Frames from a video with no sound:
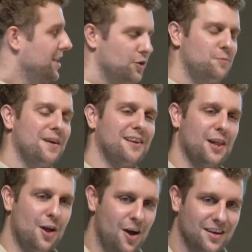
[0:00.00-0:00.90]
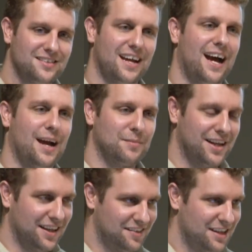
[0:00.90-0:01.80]
And you'll spend a long time
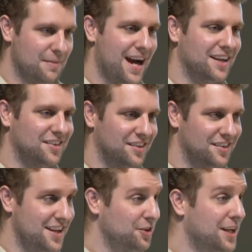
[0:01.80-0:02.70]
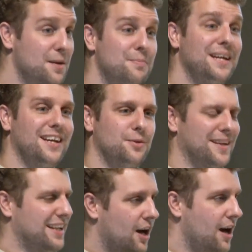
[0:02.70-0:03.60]
getting C-, and then you'll get a B, and you'll
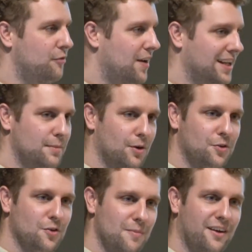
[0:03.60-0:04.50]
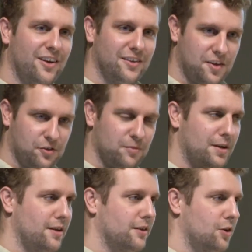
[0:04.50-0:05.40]
be like, oh, I finally broke through the barrier, and then you'll
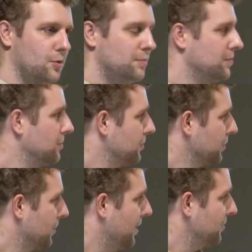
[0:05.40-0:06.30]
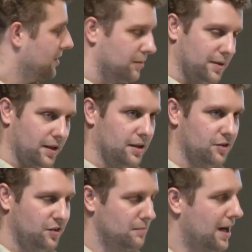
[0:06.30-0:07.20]
submit another code request, and it'll be
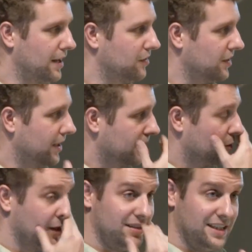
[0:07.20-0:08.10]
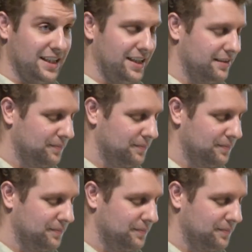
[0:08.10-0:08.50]
a C- again, or a D.